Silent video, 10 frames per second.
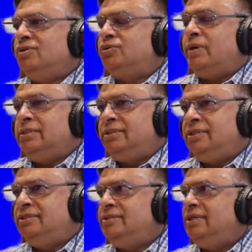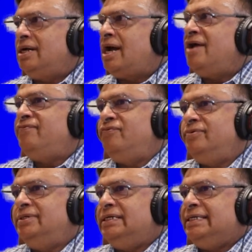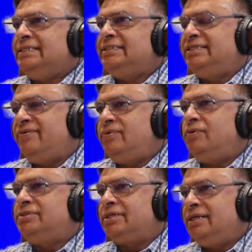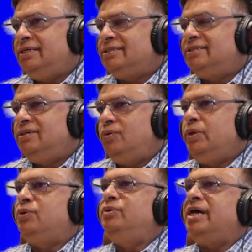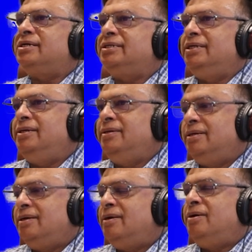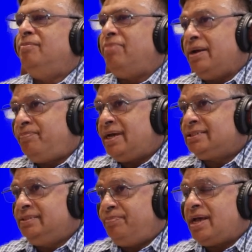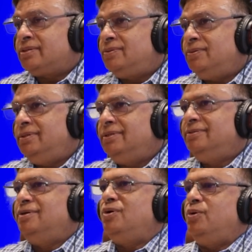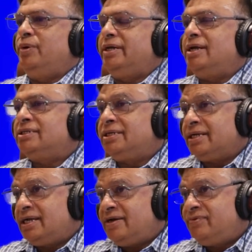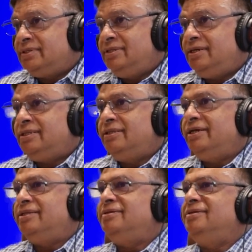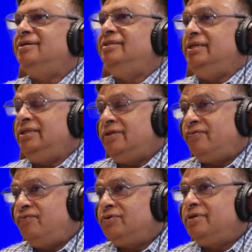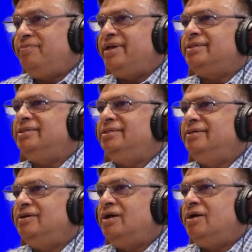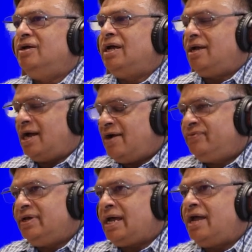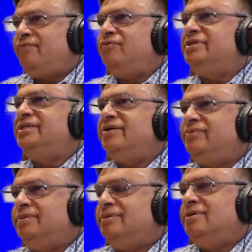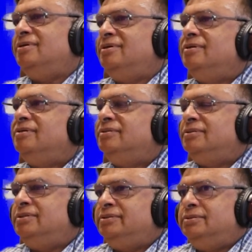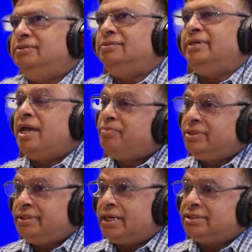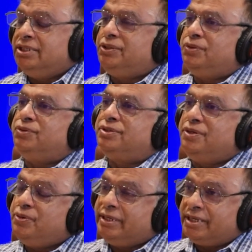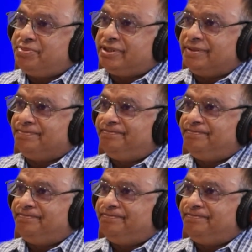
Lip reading: So until the iPhone 7 was released, we could actually bypass the passcode. We can actually recover the deleted data, deleted photo, message. After iPhone 7, the Apple actually introduced a new encryption,